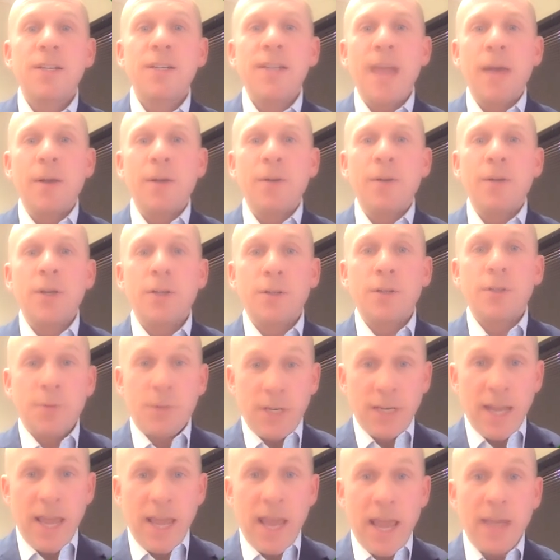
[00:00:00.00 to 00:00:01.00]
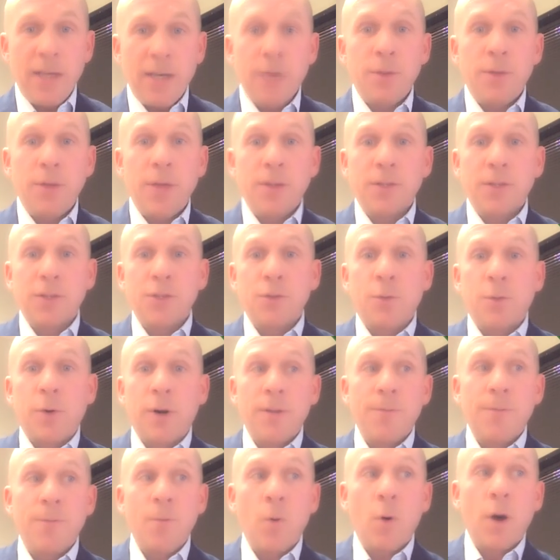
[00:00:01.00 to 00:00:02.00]
down to today,
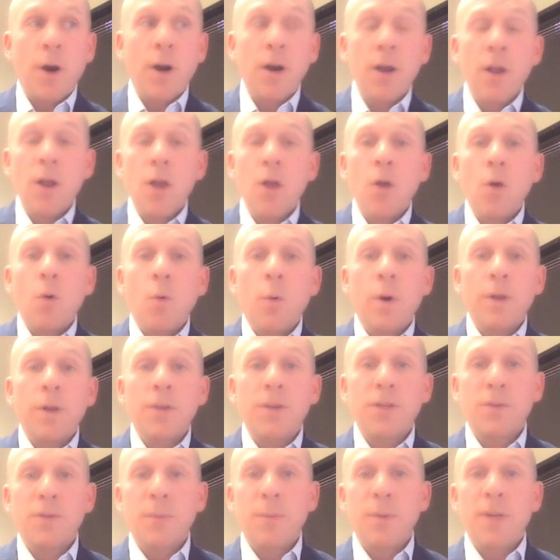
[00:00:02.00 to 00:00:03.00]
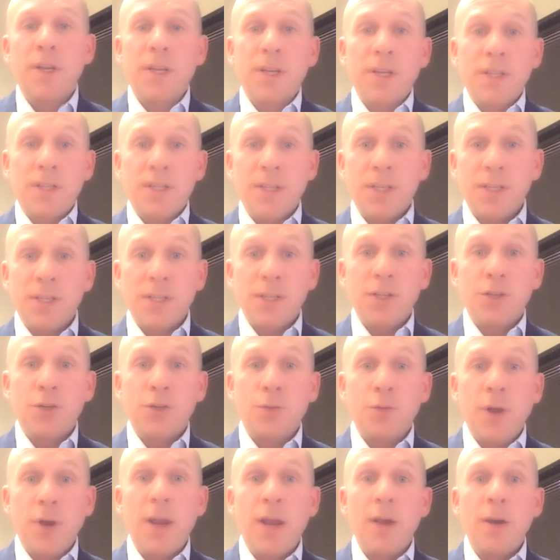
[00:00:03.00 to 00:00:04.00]
2024, where there's been a consistent
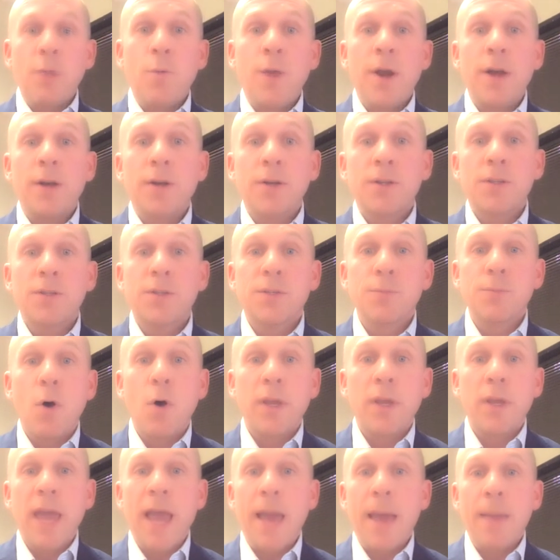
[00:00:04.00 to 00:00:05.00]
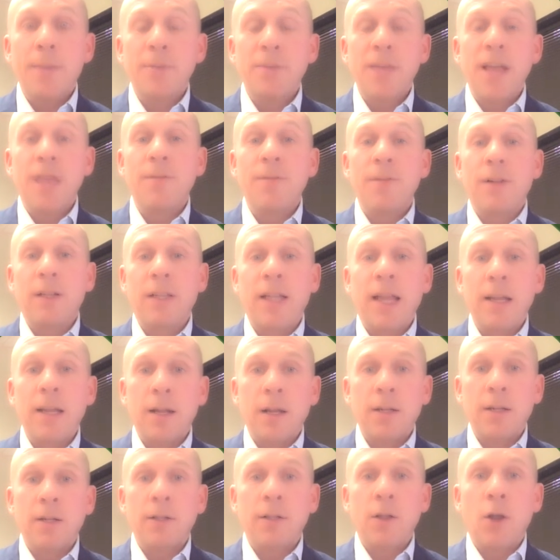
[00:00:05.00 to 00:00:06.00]
trend where small caps have
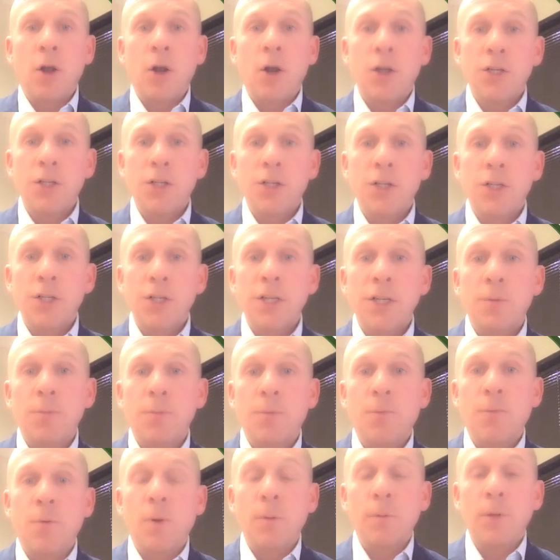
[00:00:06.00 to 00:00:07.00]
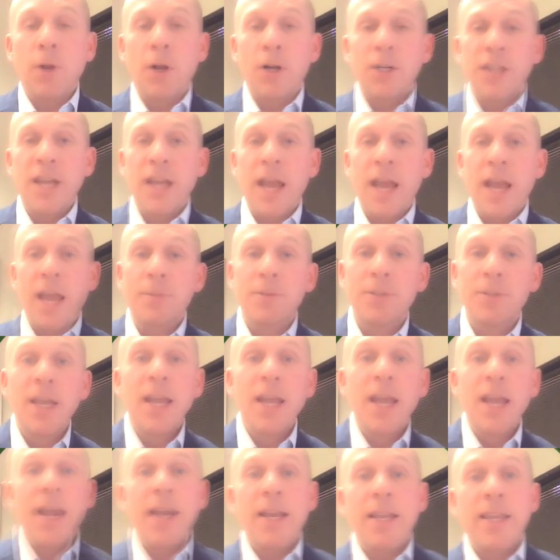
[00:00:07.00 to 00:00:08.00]
largely underperformed large caps.
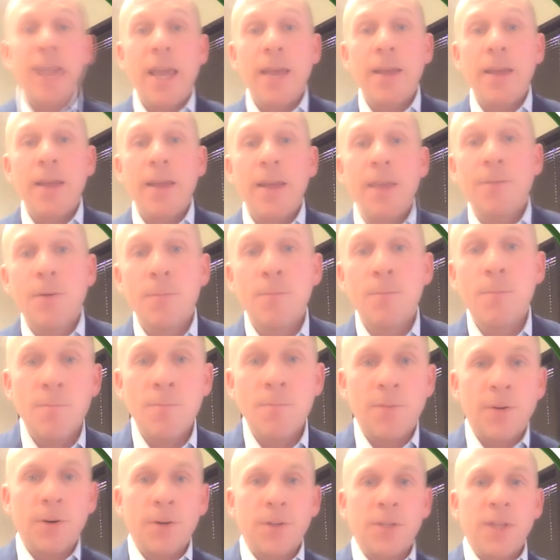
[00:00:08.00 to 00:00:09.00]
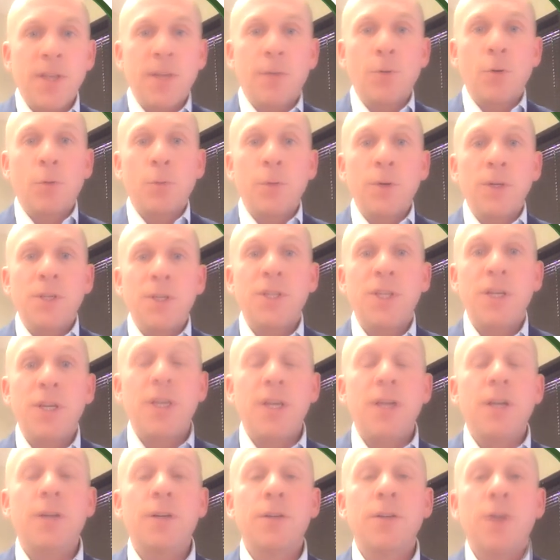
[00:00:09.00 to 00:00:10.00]
And again, for several recent
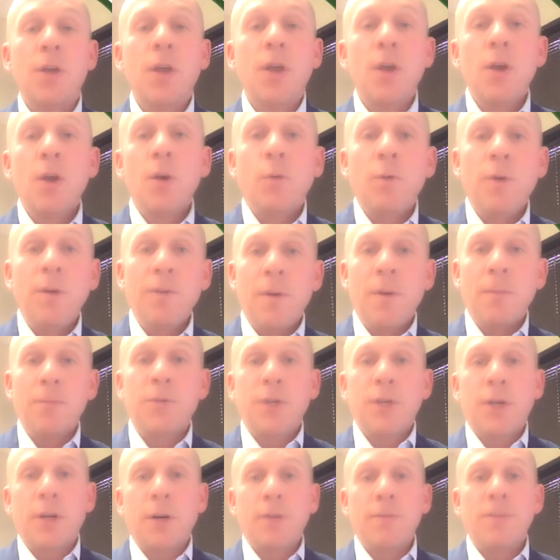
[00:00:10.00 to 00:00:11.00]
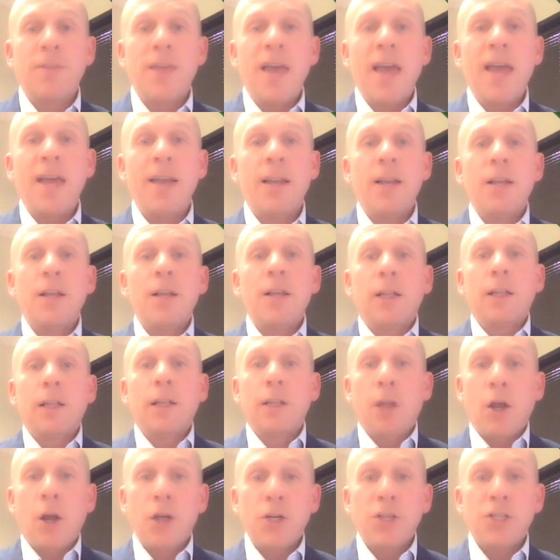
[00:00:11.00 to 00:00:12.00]
years, we've observed that
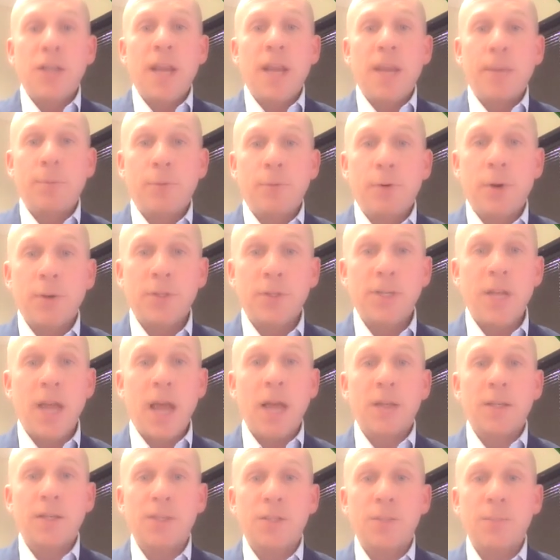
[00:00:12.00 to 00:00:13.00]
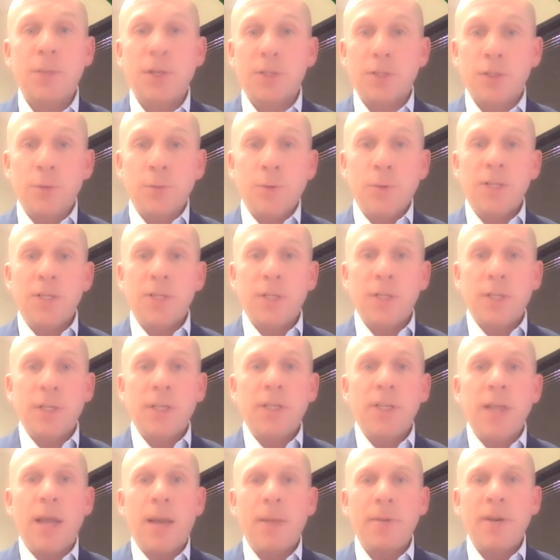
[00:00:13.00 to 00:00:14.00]
large cap growth stocks, especially
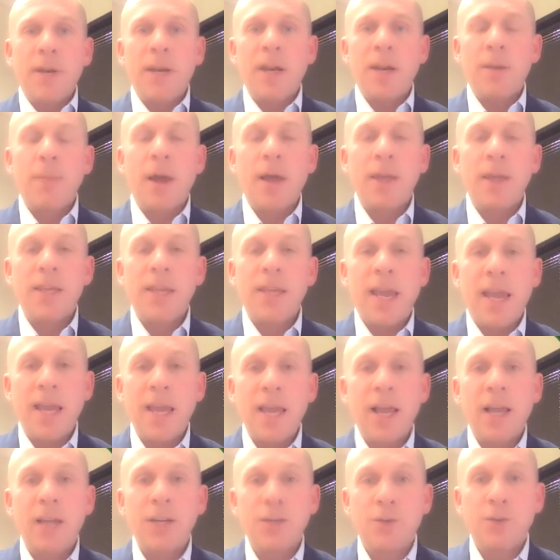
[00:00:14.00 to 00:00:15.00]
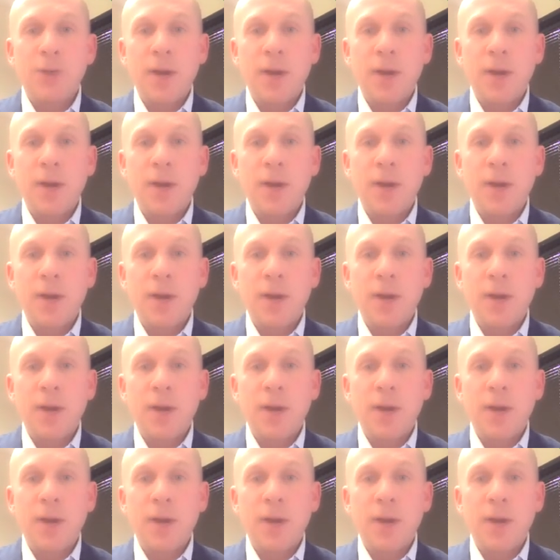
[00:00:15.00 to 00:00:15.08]
recently dominated by the AI